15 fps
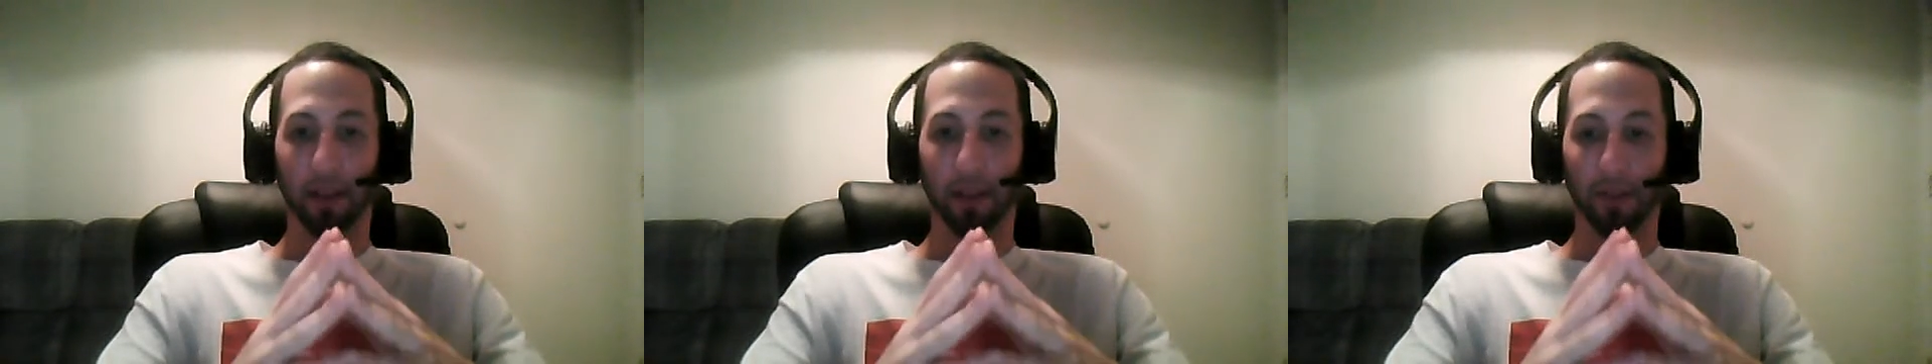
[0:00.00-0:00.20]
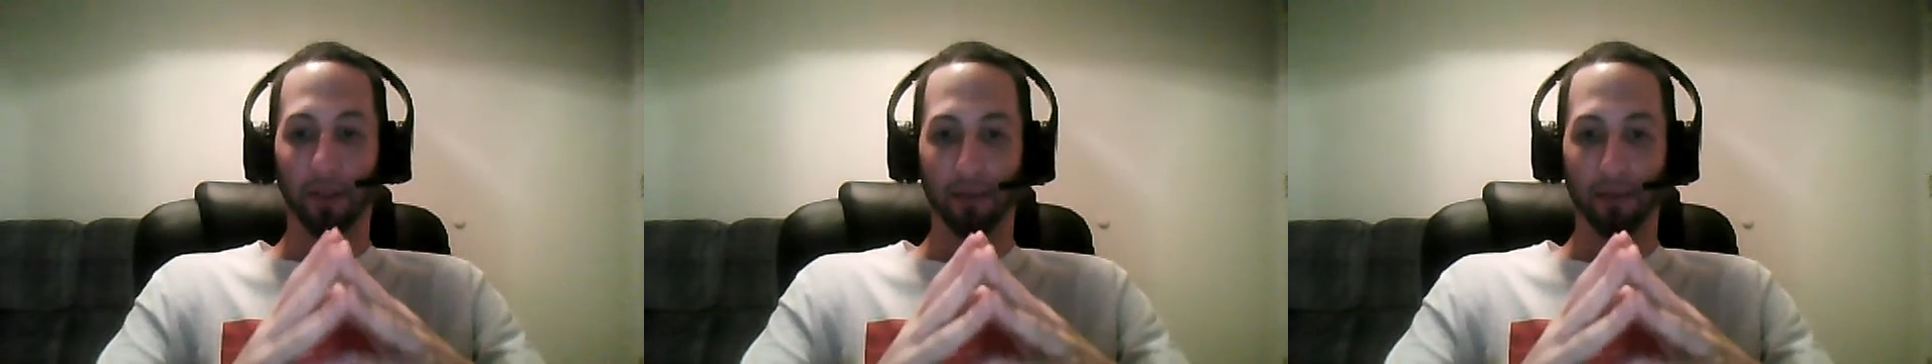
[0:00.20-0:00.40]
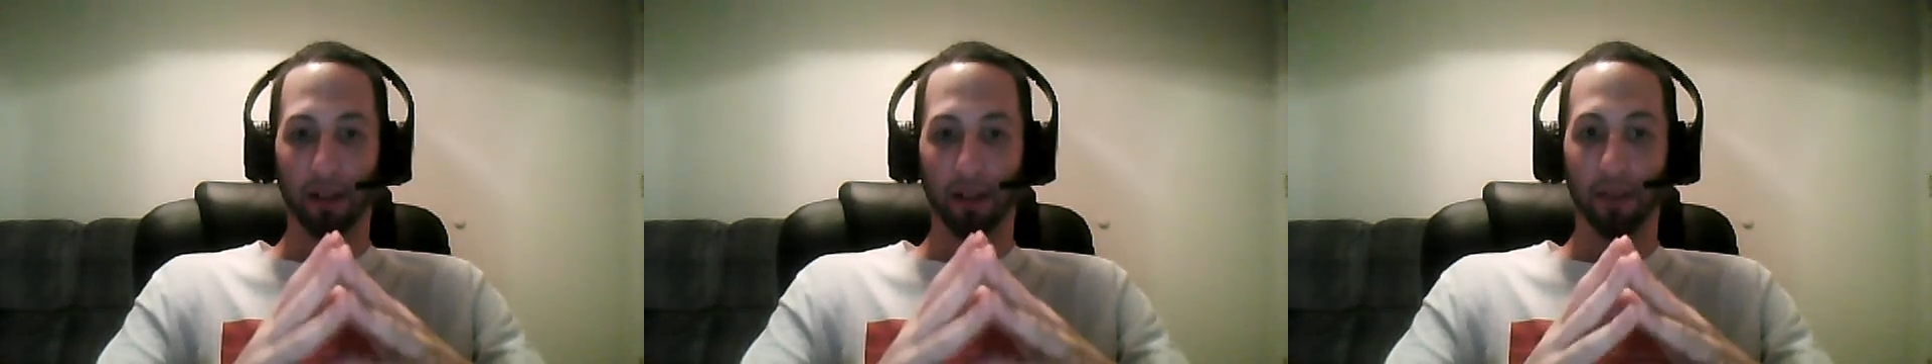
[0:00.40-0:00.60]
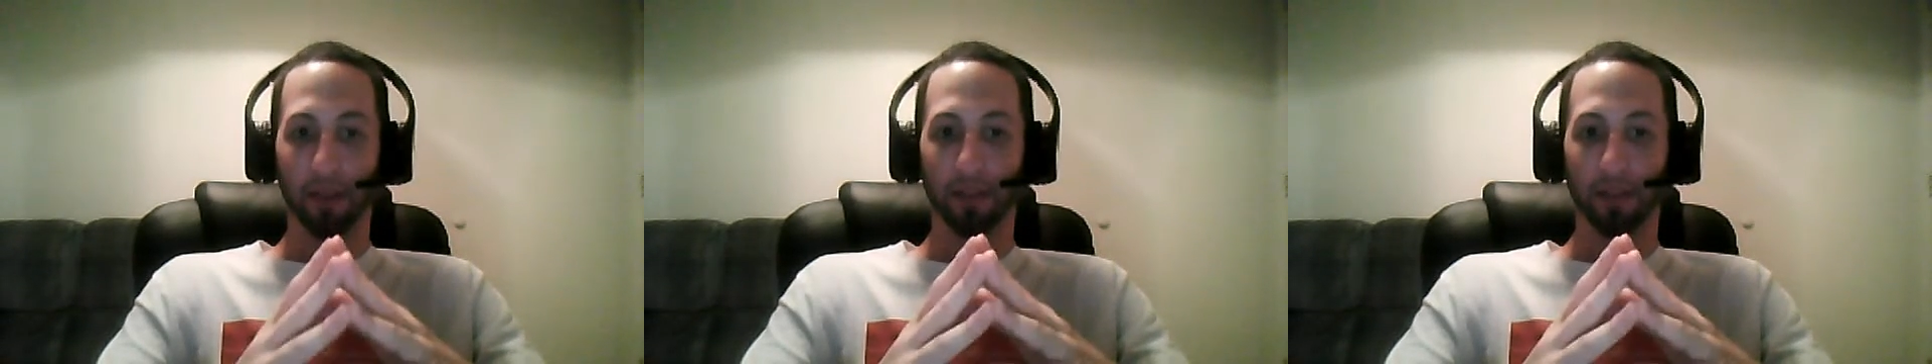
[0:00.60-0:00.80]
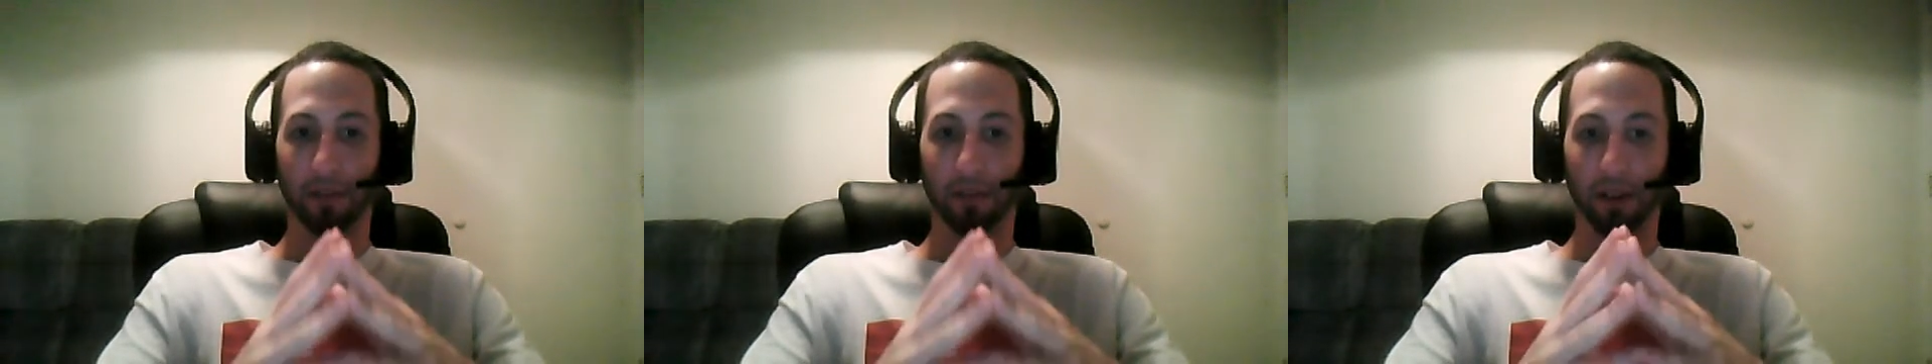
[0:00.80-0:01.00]
former
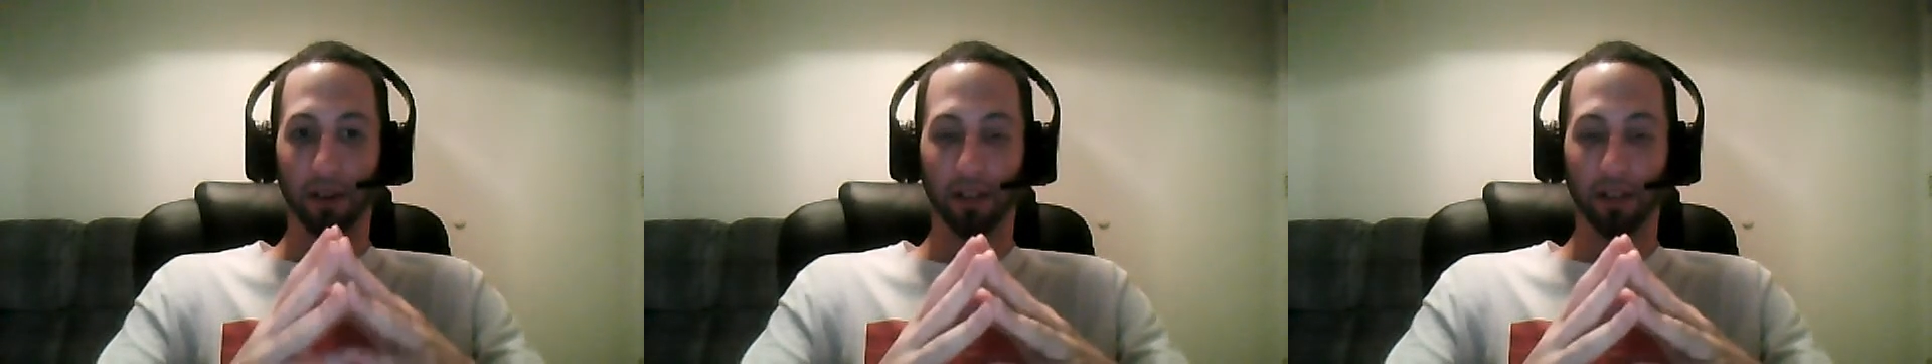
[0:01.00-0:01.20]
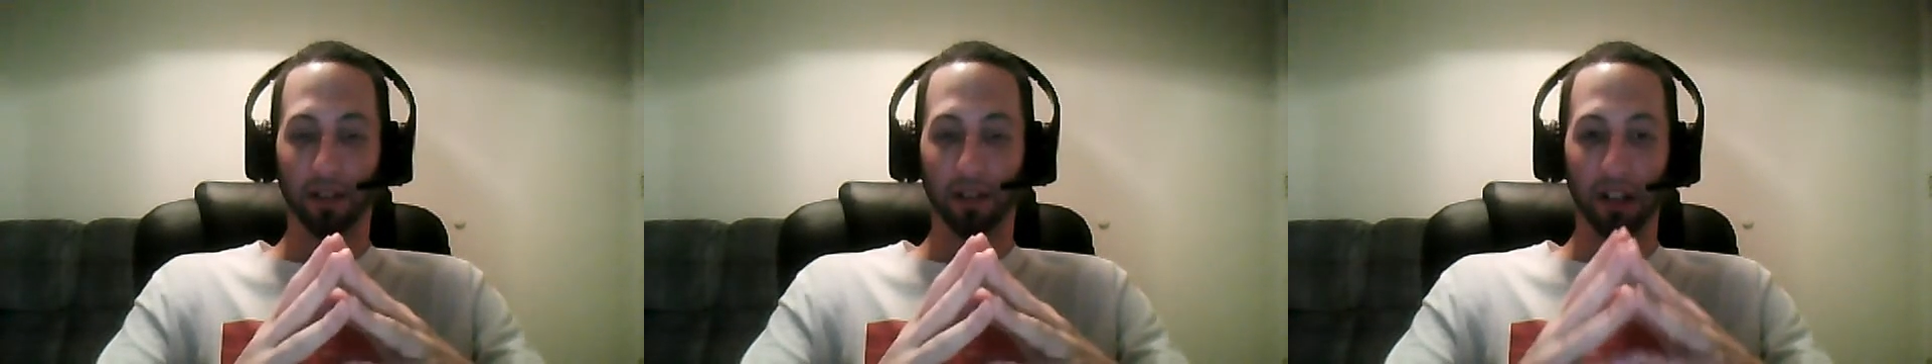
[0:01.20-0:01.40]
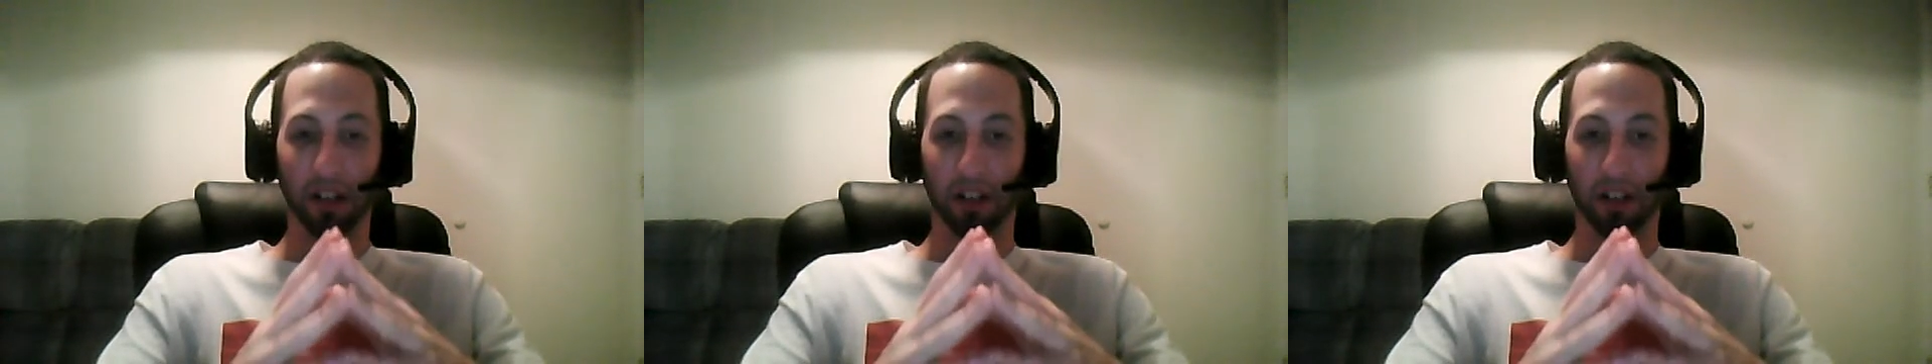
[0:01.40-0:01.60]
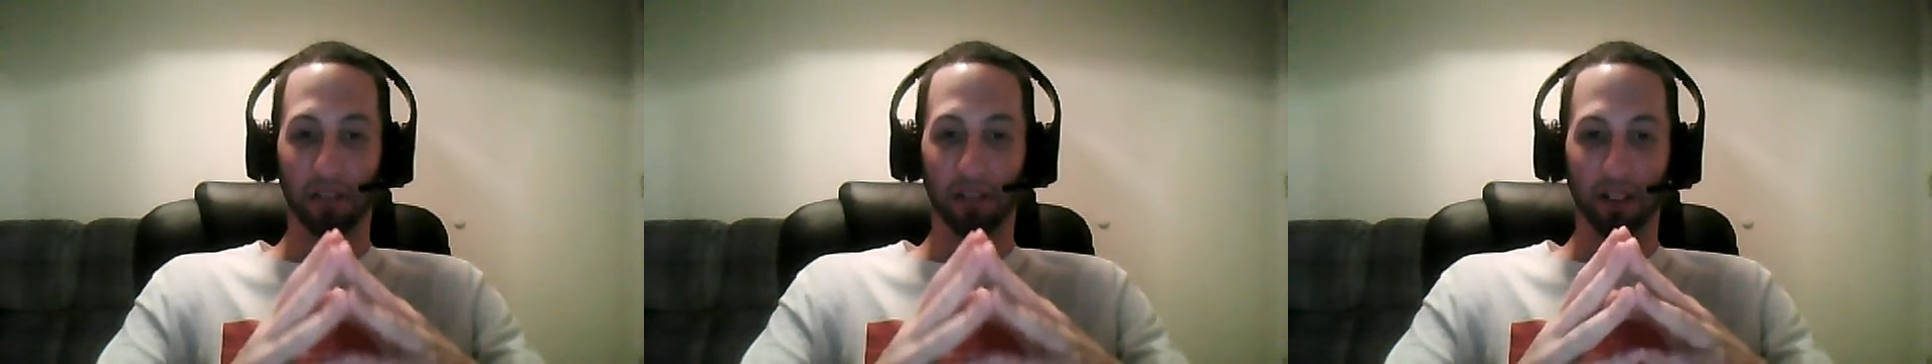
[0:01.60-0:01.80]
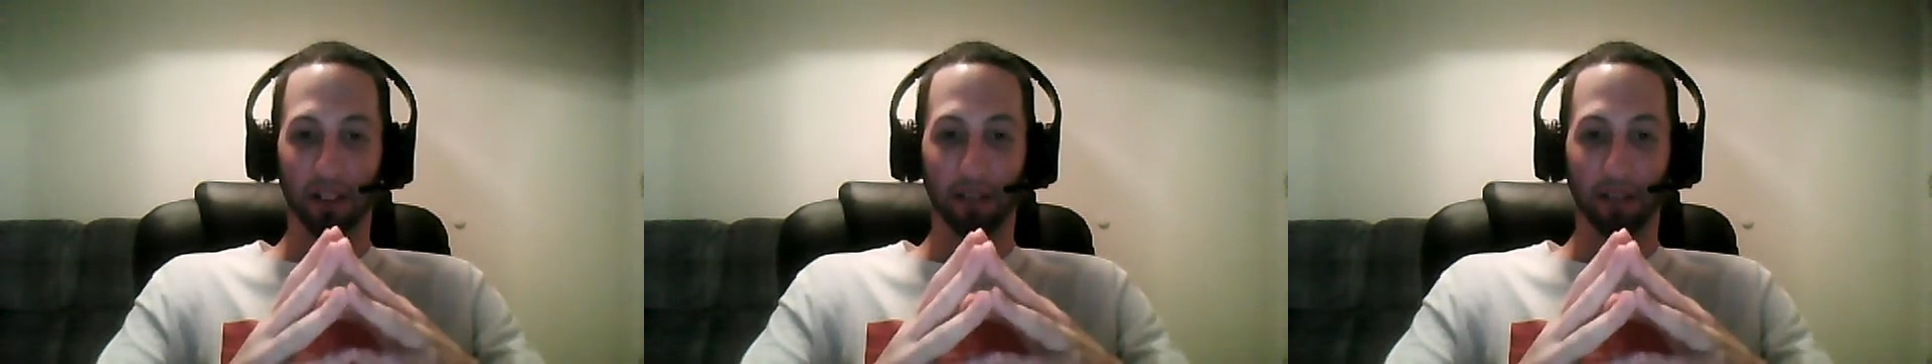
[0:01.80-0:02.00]
governor of Arkansas and current